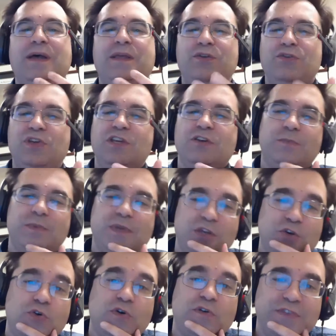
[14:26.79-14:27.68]
you give me
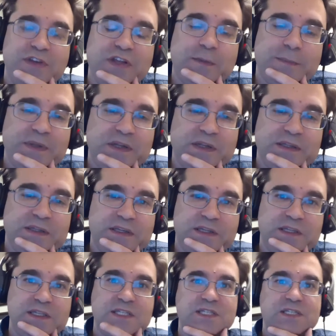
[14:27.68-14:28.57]
your
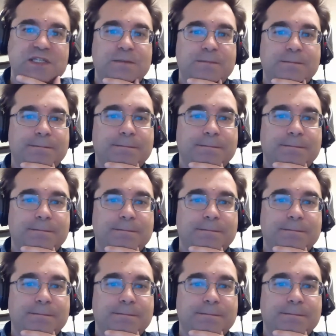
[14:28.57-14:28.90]
availabilities.